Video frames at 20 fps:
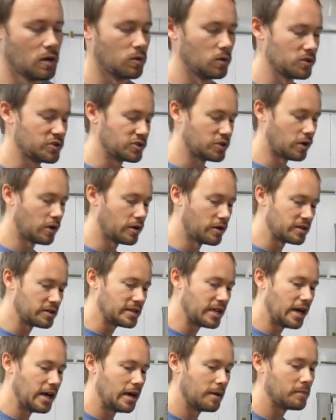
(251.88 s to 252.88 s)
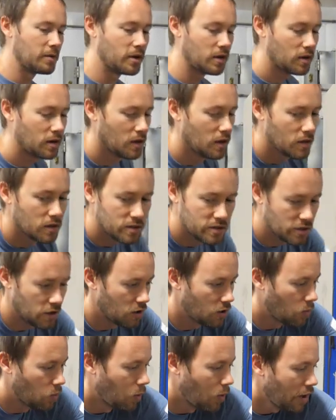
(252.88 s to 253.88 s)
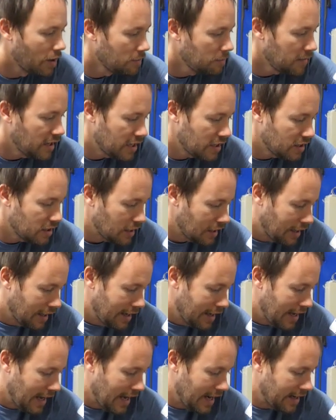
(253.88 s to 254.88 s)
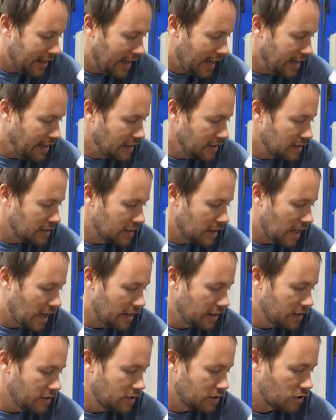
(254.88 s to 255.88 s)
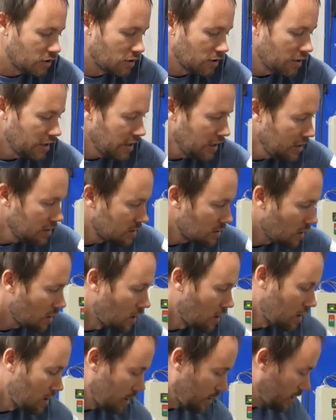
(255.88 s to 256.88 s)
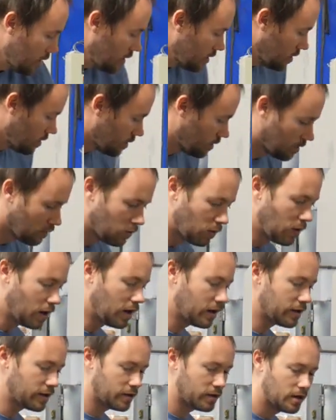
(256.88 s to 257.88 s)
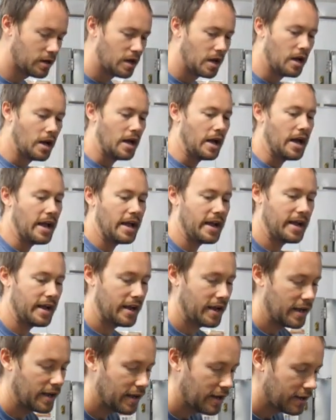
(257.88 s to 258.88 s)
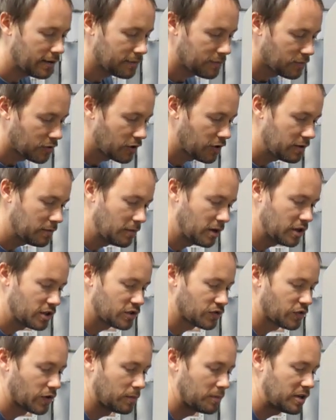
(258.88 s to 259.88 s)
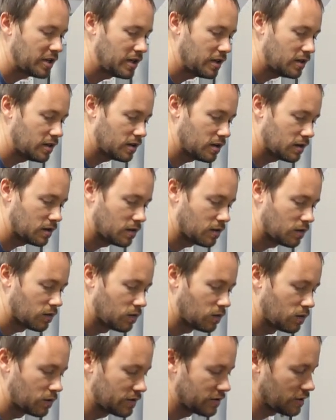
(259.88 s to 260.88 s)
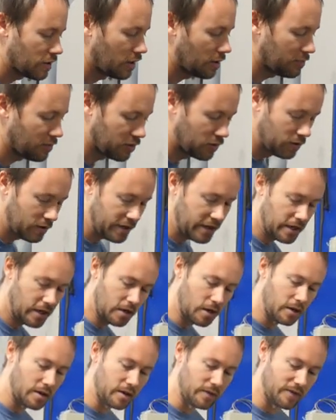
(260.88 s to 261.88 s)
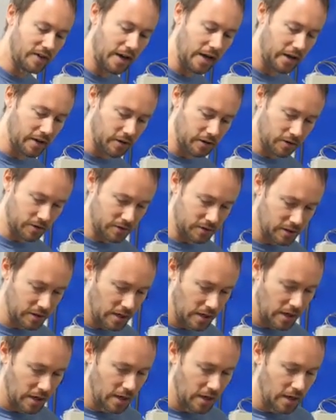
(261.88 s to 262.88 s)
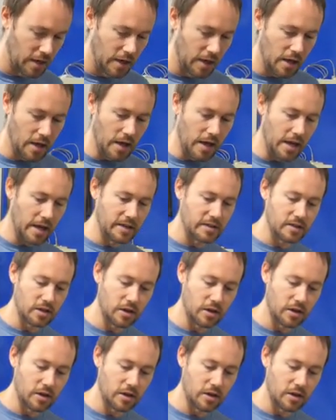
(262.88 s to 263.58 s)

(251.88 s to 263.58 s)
we'll start our timer, so one minute at 80 to 90 degrees on the water. And pretty much from here, we'll start pulling in our dividers. And